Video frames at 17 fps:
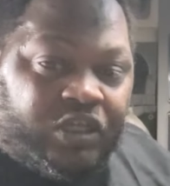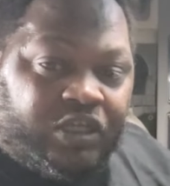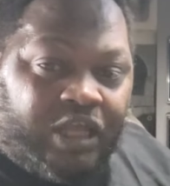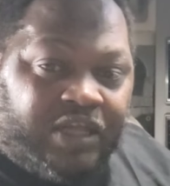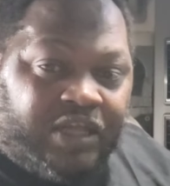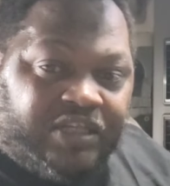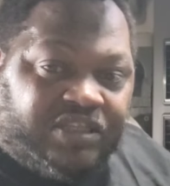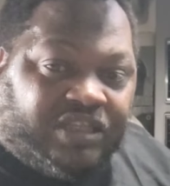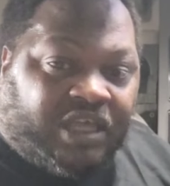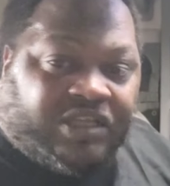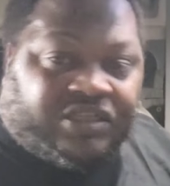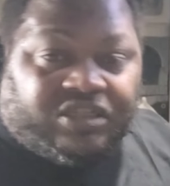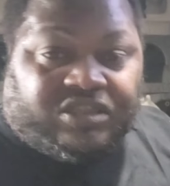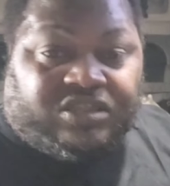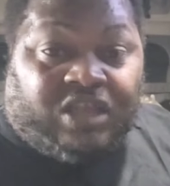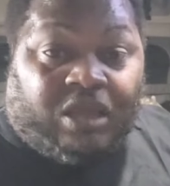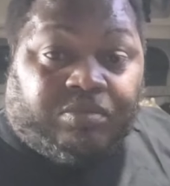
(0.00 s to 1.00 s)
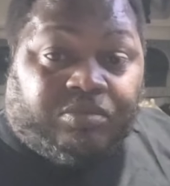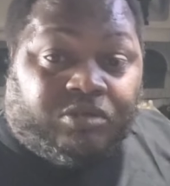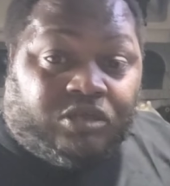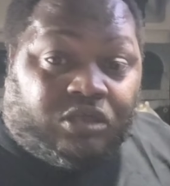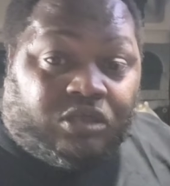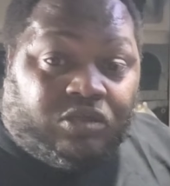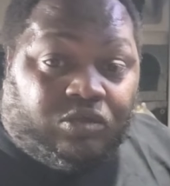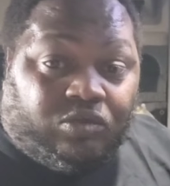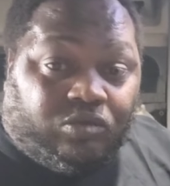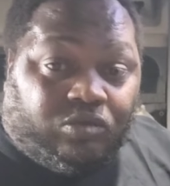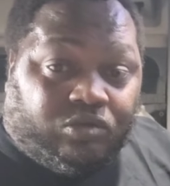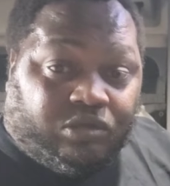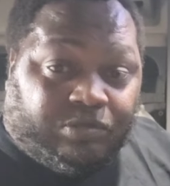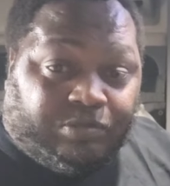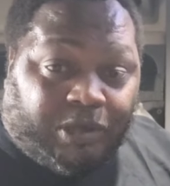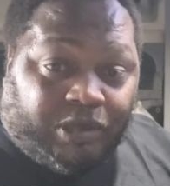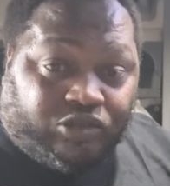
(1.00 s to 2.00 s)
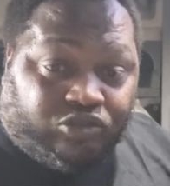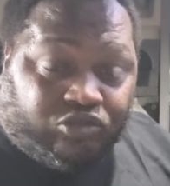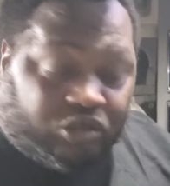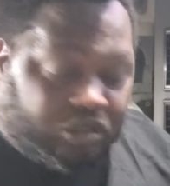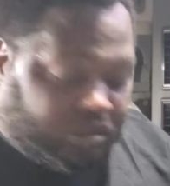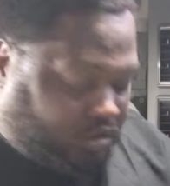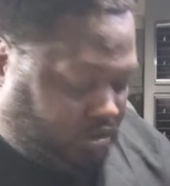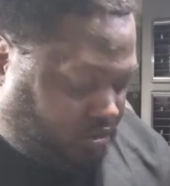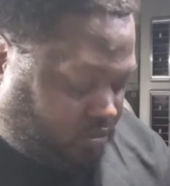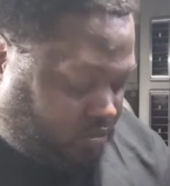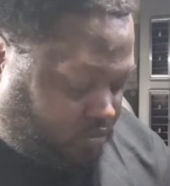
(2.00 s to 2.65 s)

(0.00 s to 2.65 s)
And I decided to stop cooking noodles in my truck.